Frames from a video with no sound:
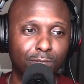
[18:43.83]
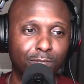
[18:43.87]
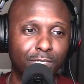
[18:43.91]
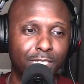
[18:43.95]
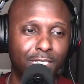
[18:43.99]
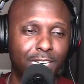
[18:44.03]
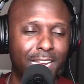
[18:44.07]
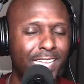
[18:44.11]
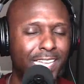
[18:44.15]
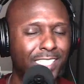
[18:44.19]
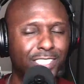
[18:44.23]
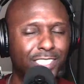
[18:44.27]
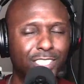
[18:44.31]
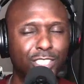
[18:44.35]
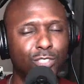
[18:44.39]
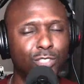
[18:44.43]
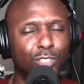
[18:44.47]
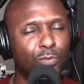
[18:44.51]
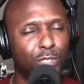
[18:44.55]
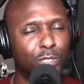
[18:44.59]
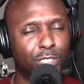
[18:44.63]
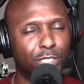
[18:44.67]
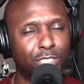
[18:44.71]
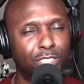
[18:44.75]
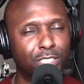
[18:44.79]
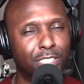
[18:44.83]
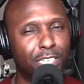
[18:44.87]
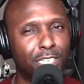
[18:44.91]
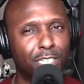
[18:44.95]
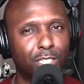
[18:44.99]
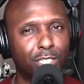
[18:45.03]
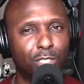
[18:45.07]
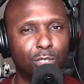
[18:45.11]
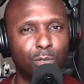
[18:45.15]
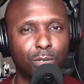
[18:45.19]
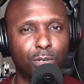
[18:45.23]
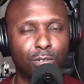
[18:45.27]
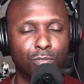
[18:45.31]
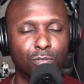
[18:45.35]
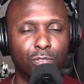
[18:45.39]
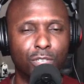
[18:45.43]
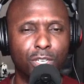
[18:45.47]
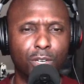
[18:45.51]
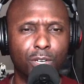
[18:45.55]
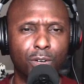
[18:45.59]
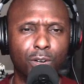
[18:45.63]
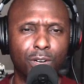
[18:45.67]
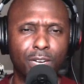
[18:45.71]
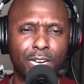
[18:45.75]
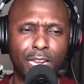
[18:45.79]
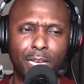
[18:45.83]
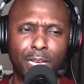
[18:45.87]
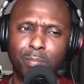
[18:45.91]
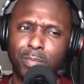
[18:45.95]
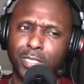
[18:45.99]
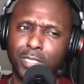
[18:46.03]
Not just for the sake of doing a video on that,